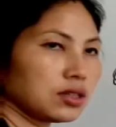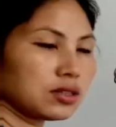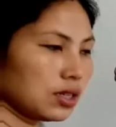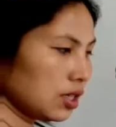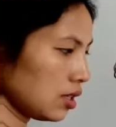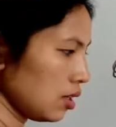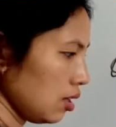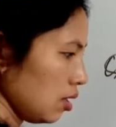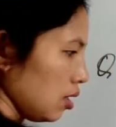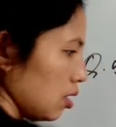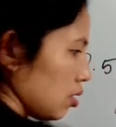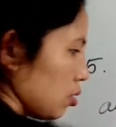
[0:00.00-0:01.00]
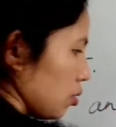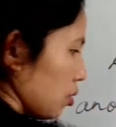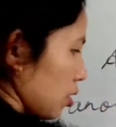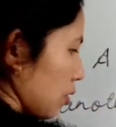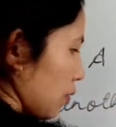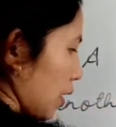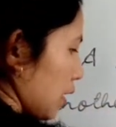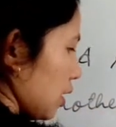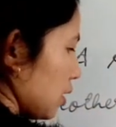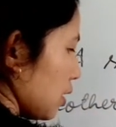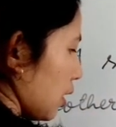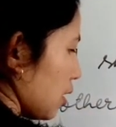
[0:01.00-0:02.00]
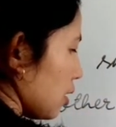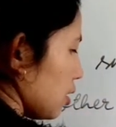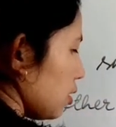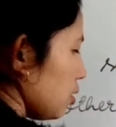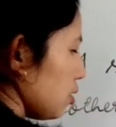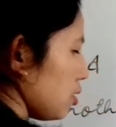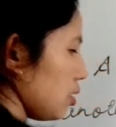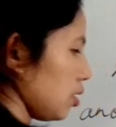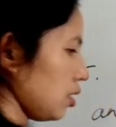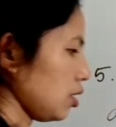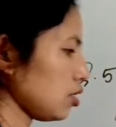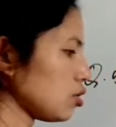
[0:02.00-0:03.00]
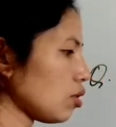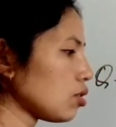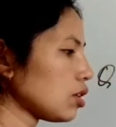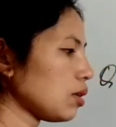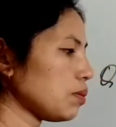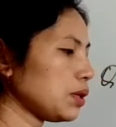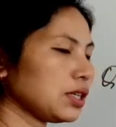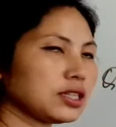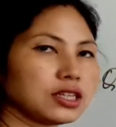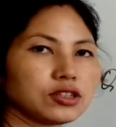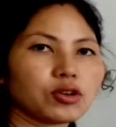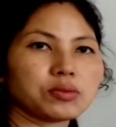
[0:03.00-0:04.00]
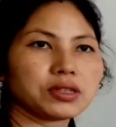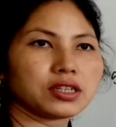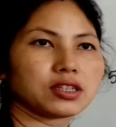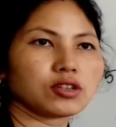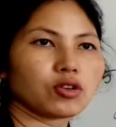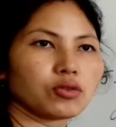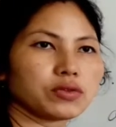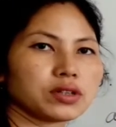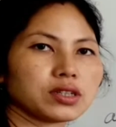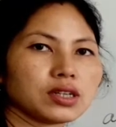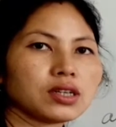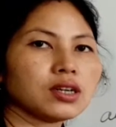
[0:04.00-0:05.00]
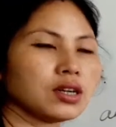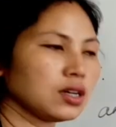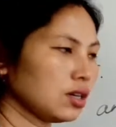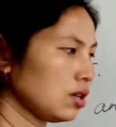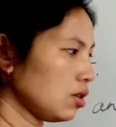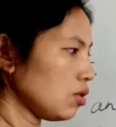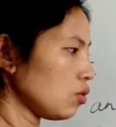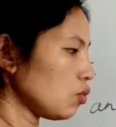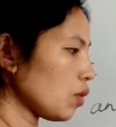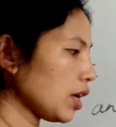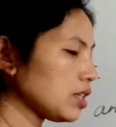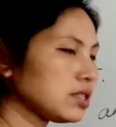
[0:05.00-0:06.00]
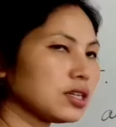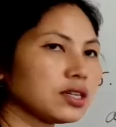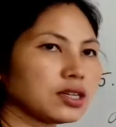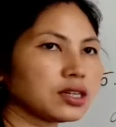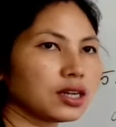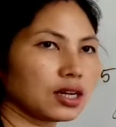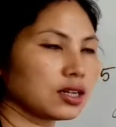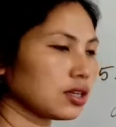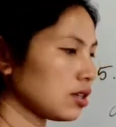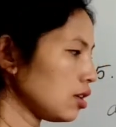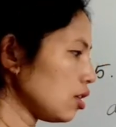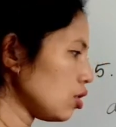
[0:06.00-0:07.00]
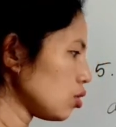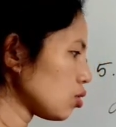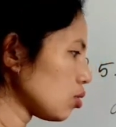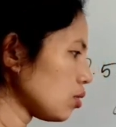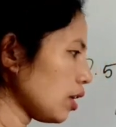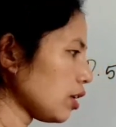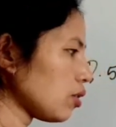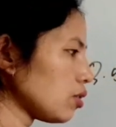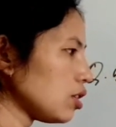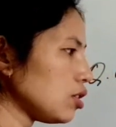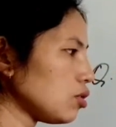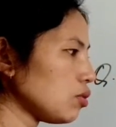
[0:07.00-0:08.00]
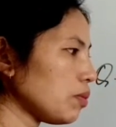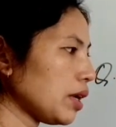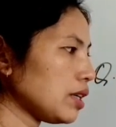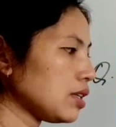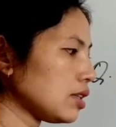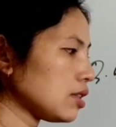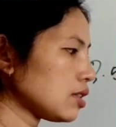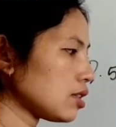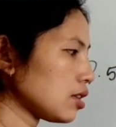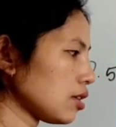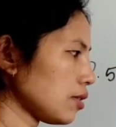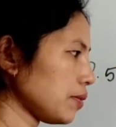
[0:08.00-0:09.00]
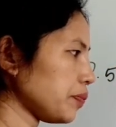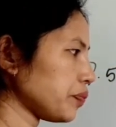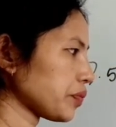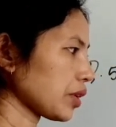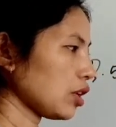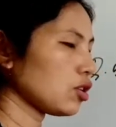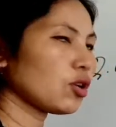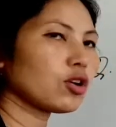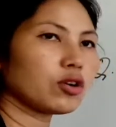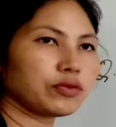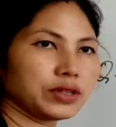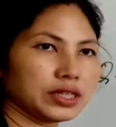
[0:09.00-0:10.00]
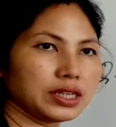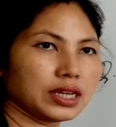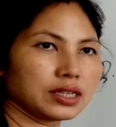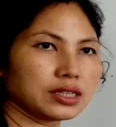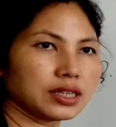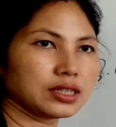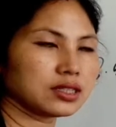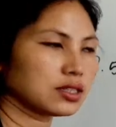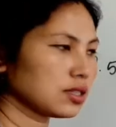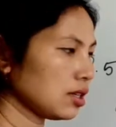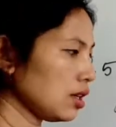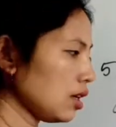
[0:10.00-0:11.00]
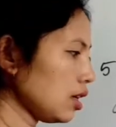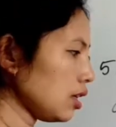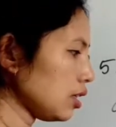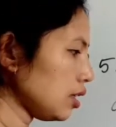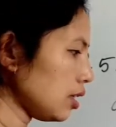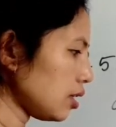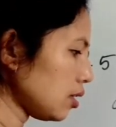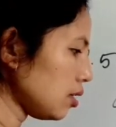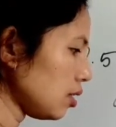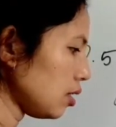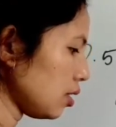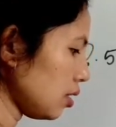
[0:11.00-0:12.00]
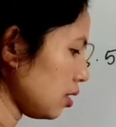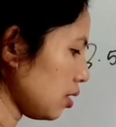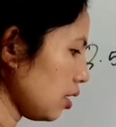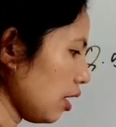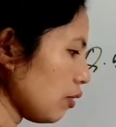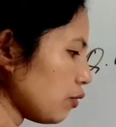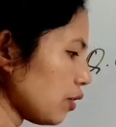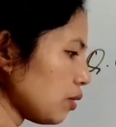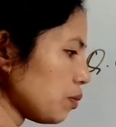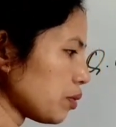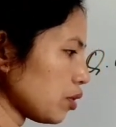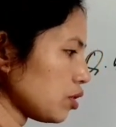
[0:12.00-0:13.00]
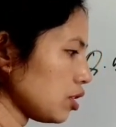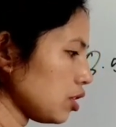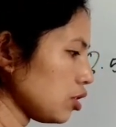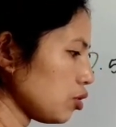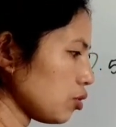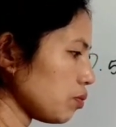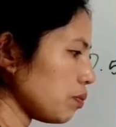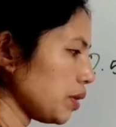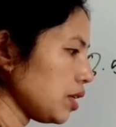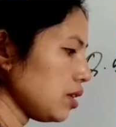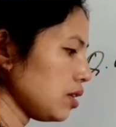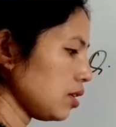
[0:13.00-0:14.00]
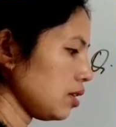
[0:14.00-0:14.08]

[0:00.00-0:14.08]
right? So the violet color is not completely dominated over the white color. So according to Mendel's law of inheritance, here the F1 progeny should be